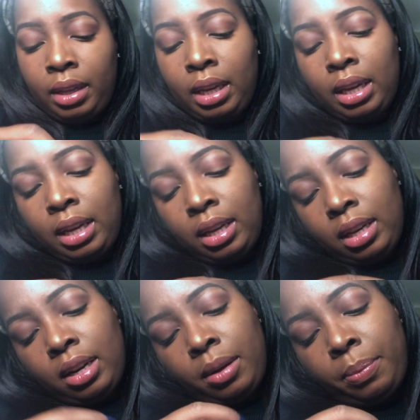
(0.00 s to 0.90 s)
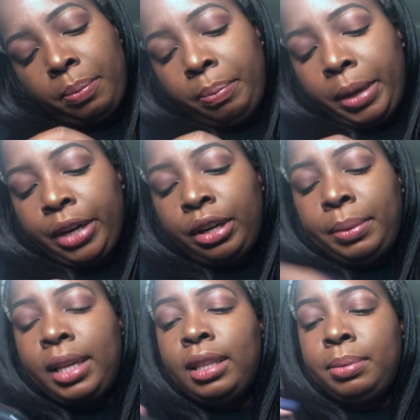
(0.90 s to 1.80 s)
And Bury
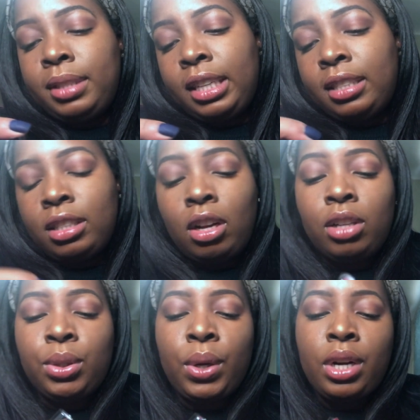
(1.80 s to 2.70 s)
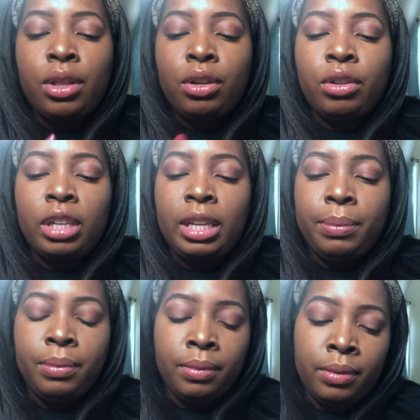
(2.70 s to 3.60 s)
Me on Lipsticks is also another cream.